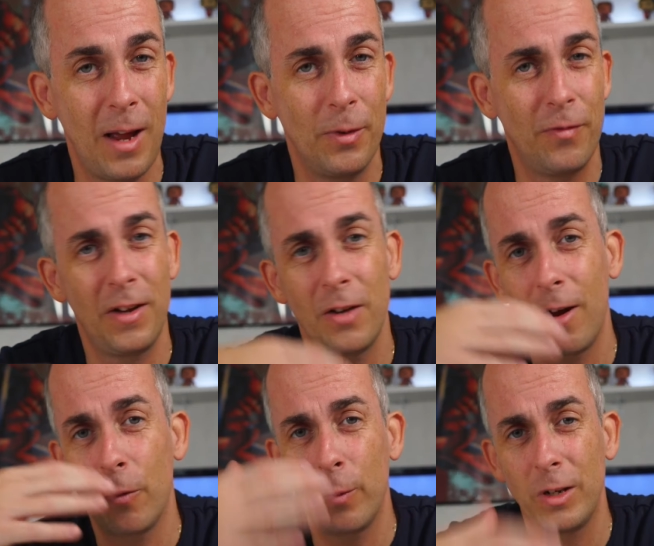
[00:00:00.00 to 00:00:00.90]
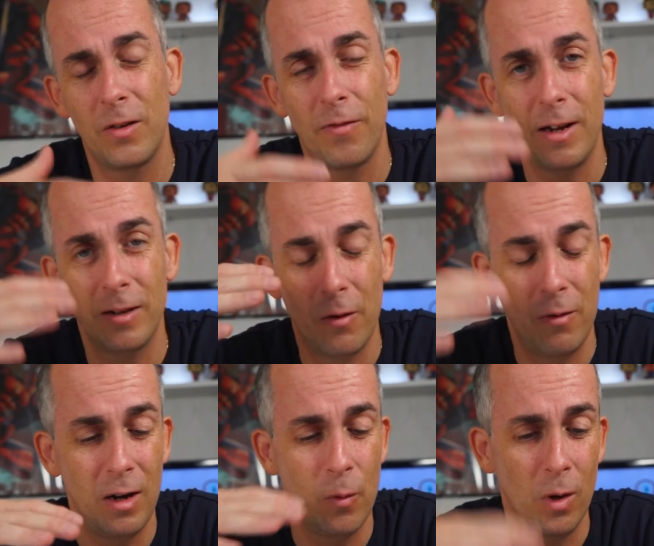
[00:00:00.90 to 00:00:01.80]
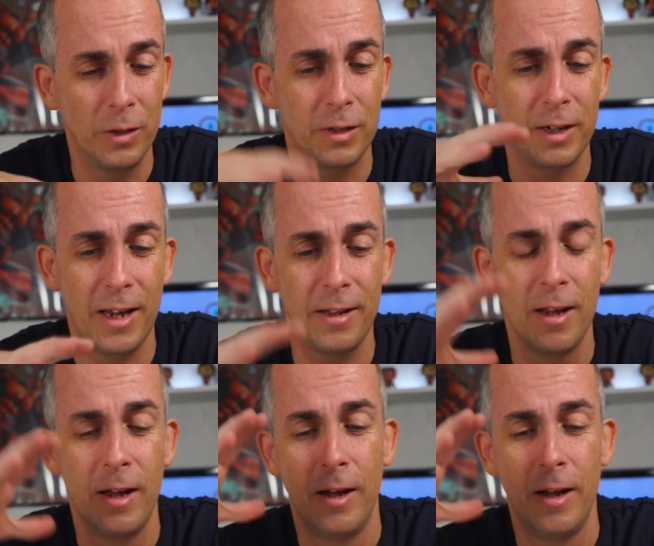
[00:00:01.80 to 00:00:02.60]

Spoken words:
time to figure out which device I really wanted to get.